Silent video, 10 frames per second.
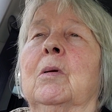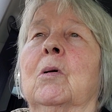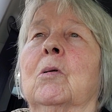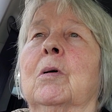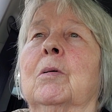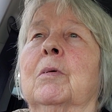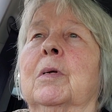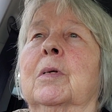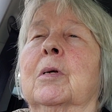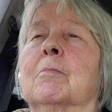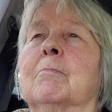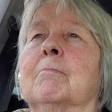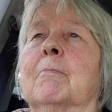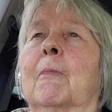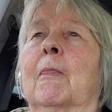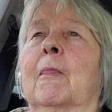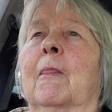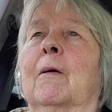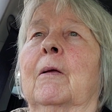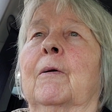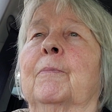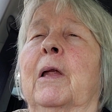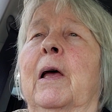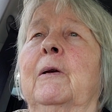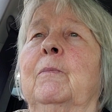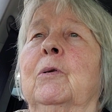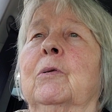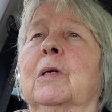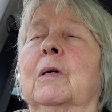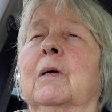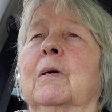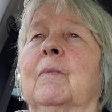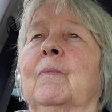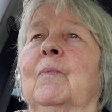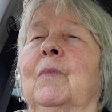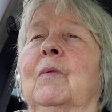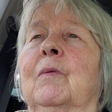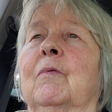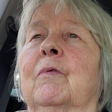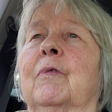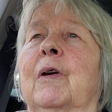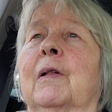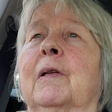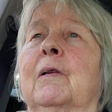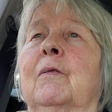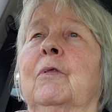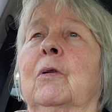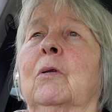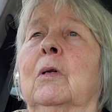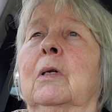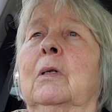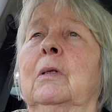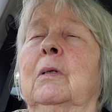No, it was applied music, violin and viola.